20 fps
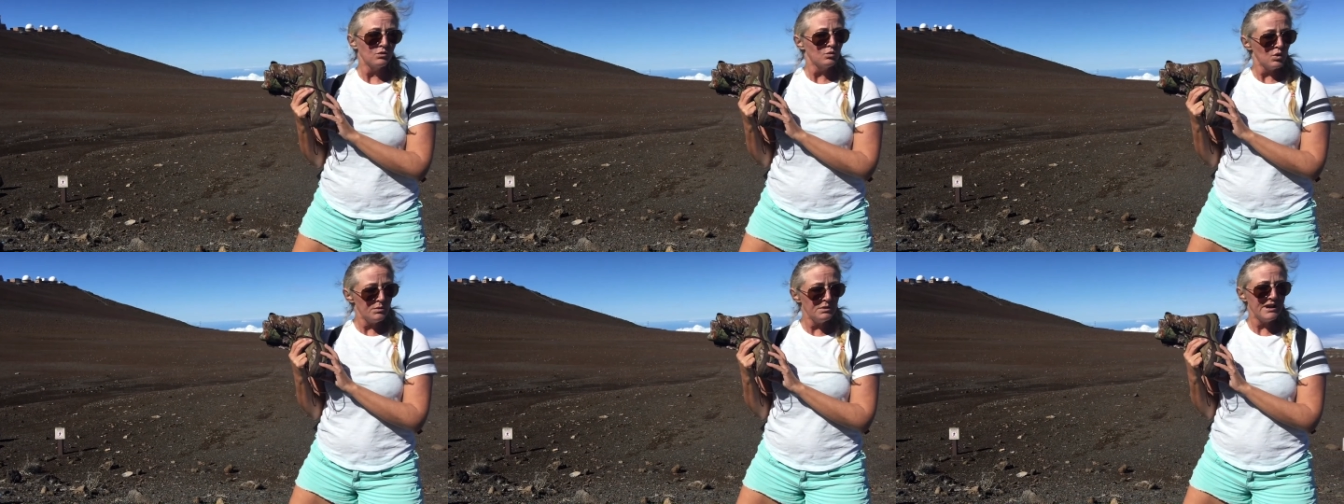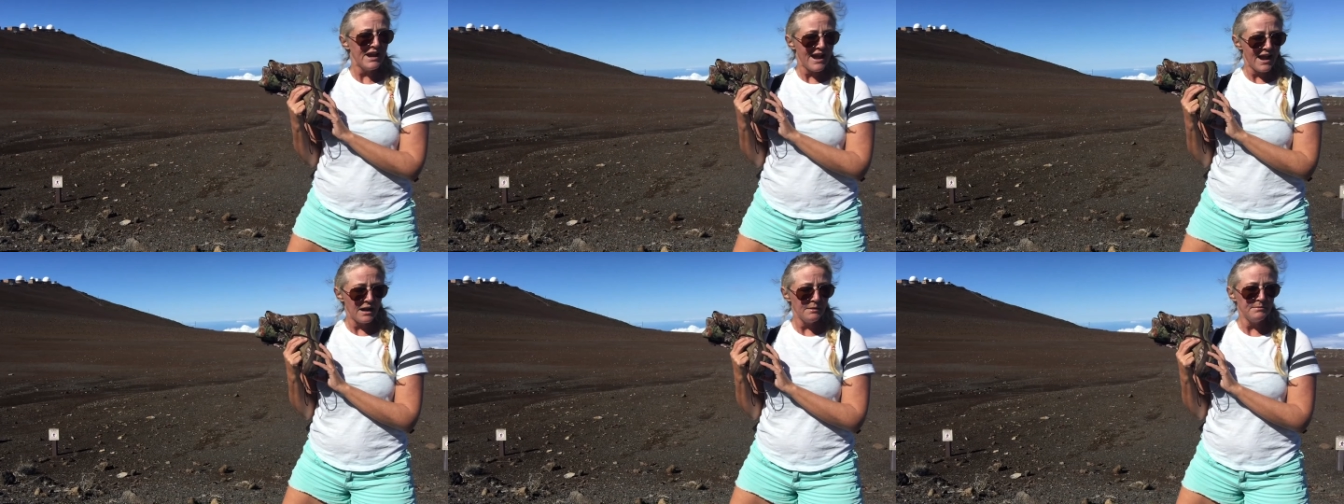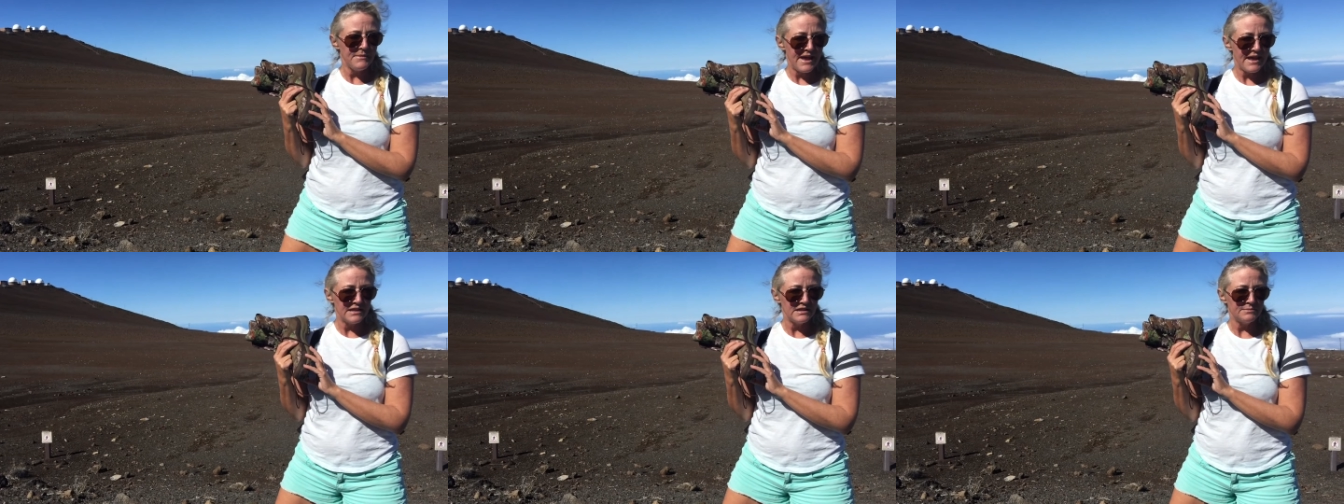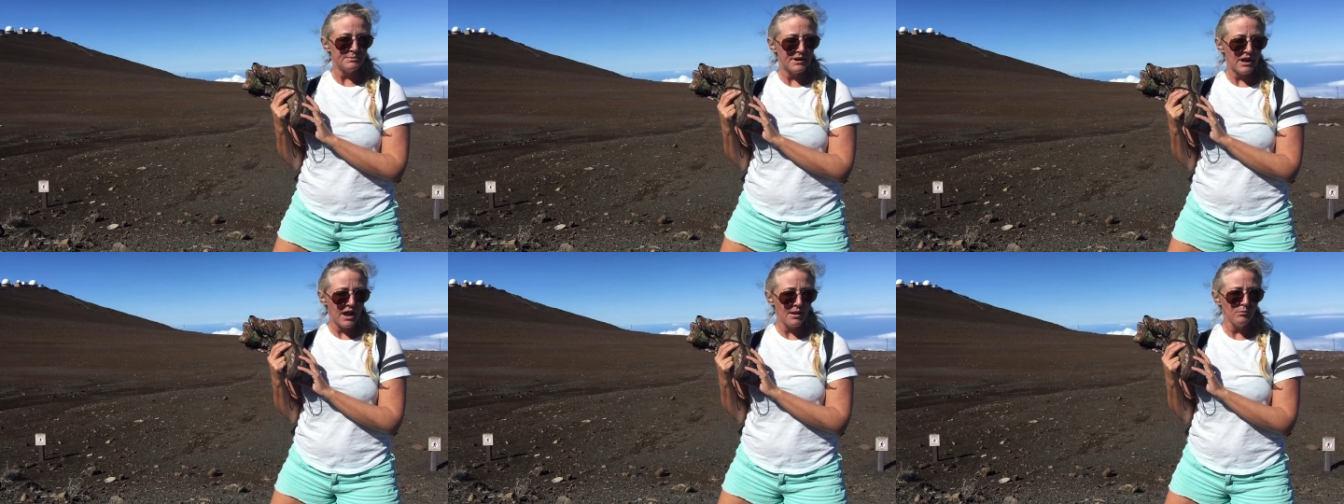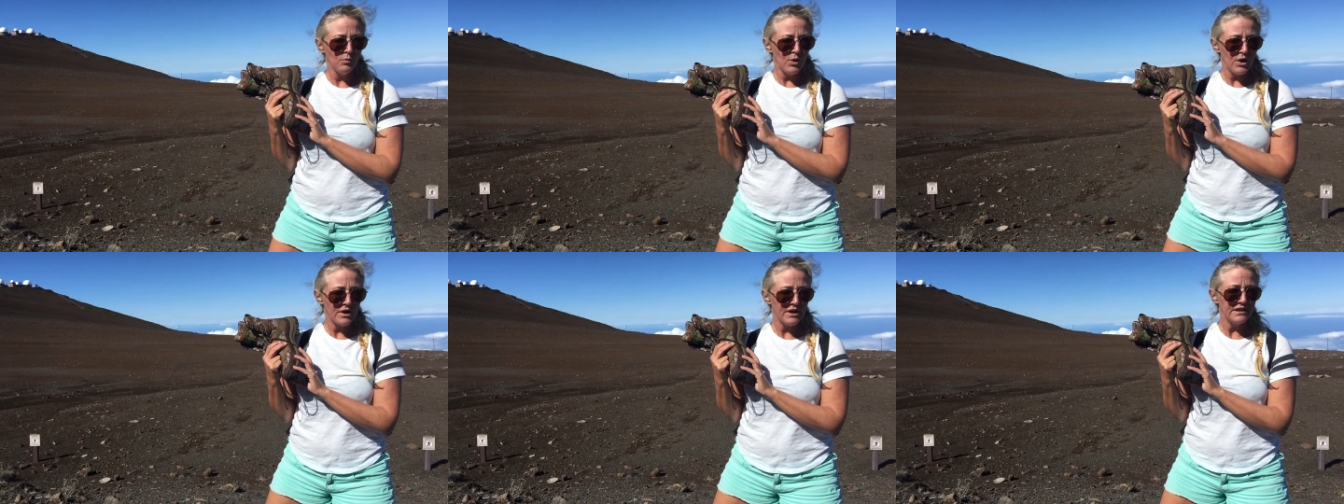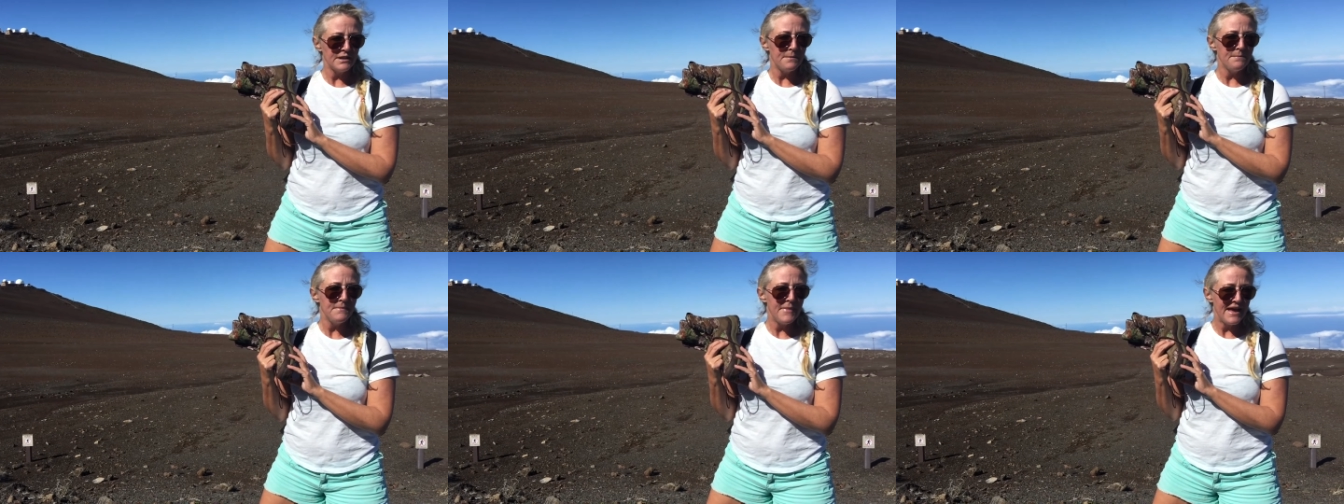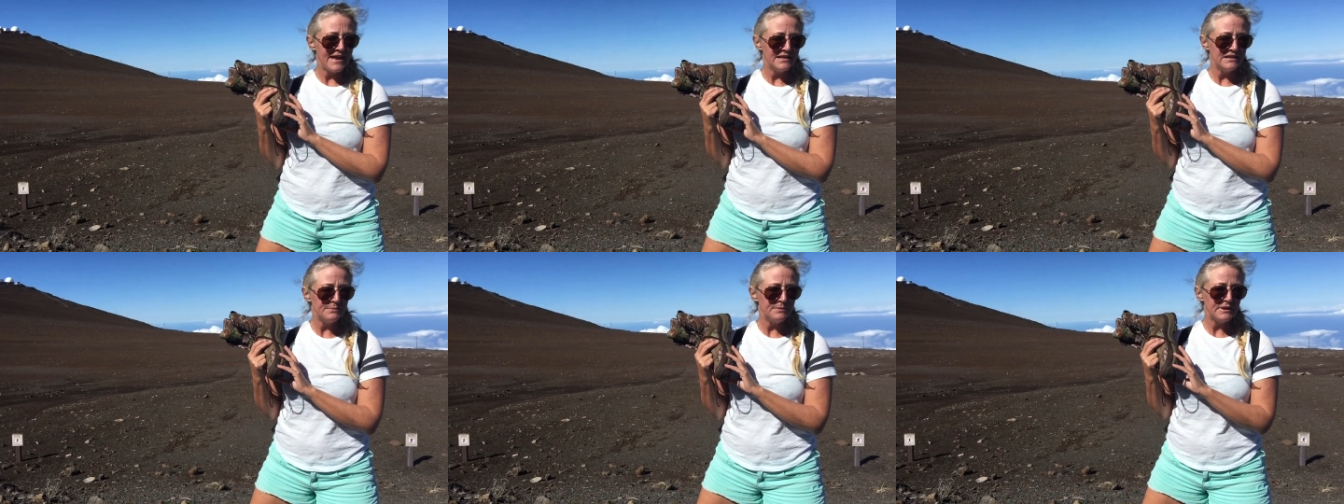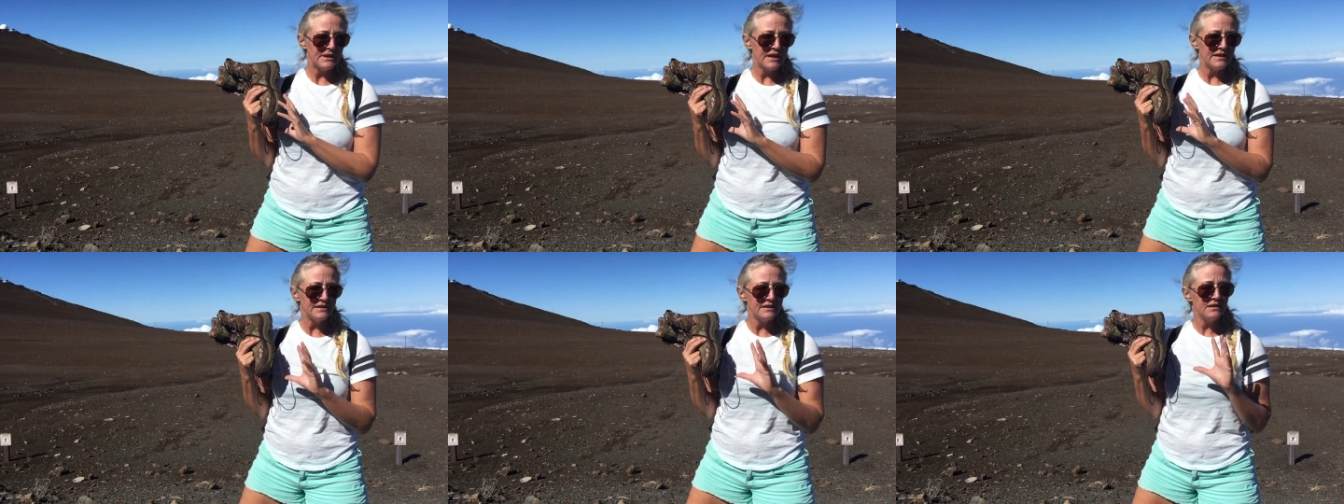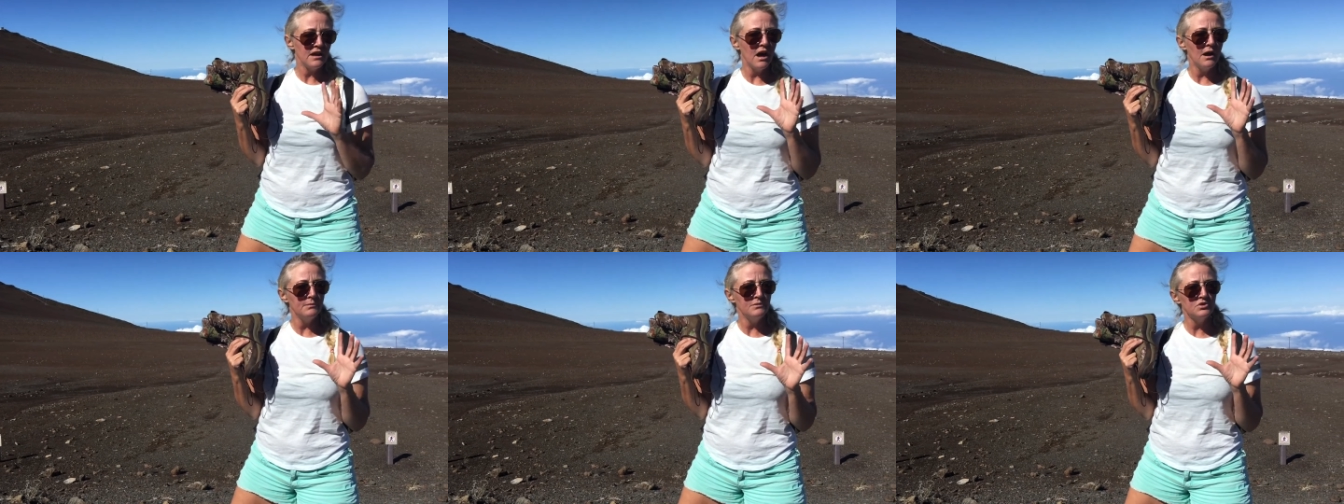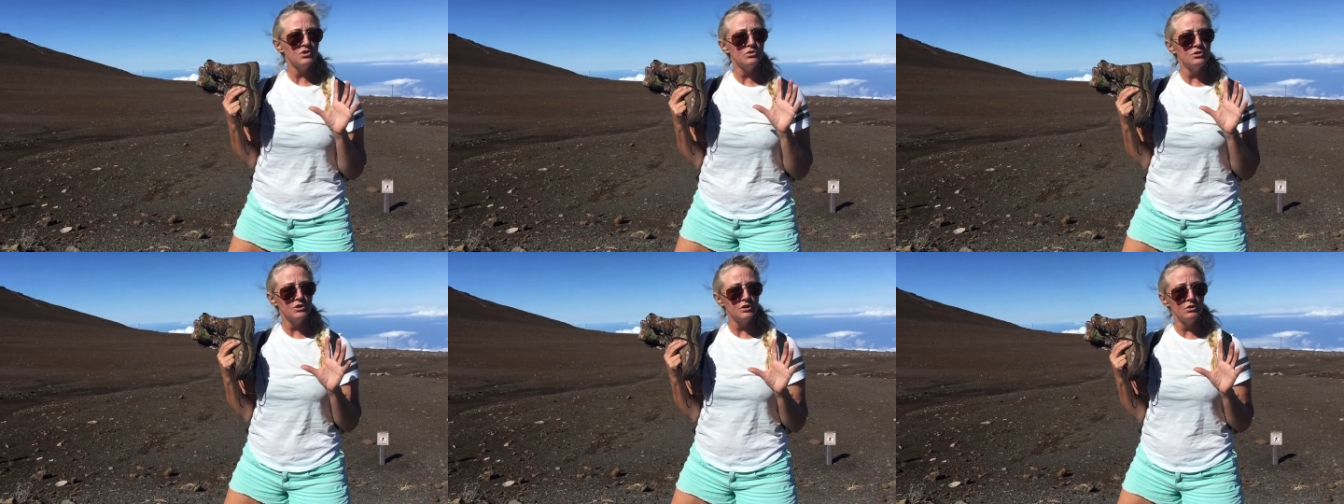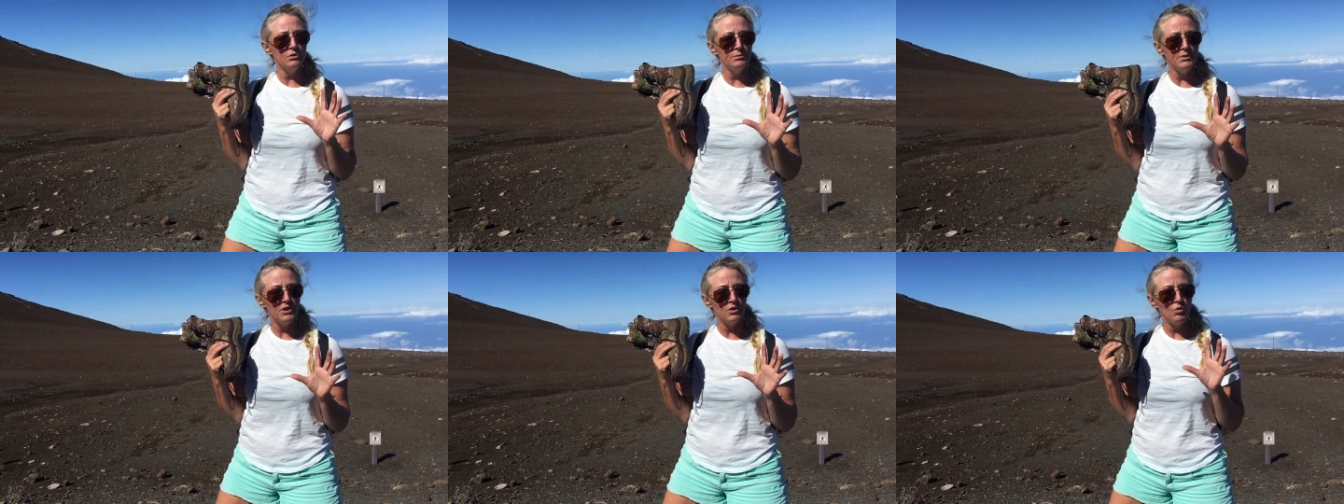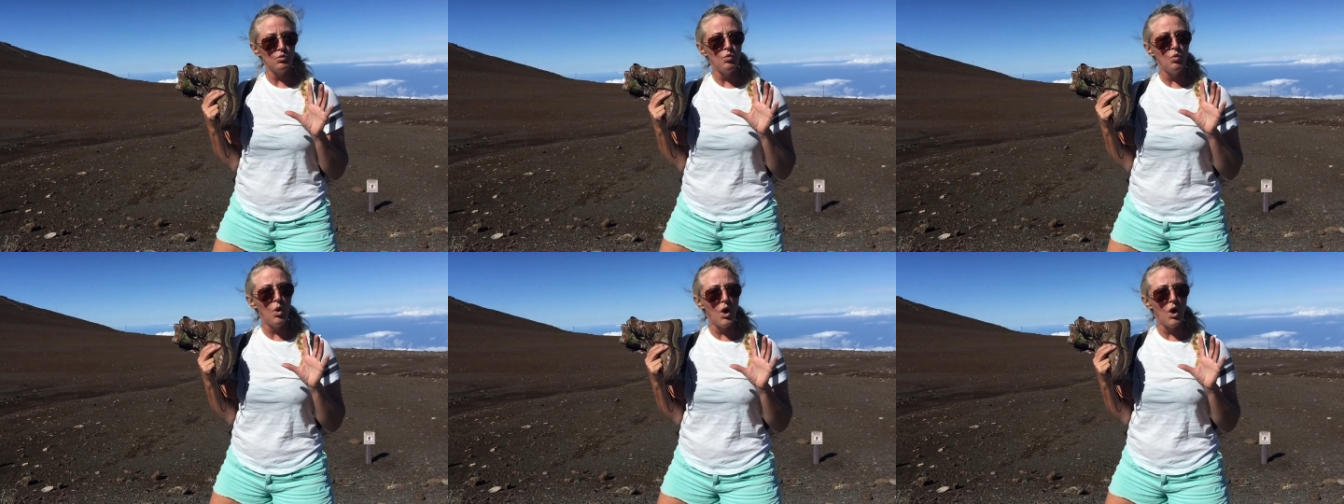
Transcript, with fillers: women and men's, but I'm wearing the men's because it comes a little bit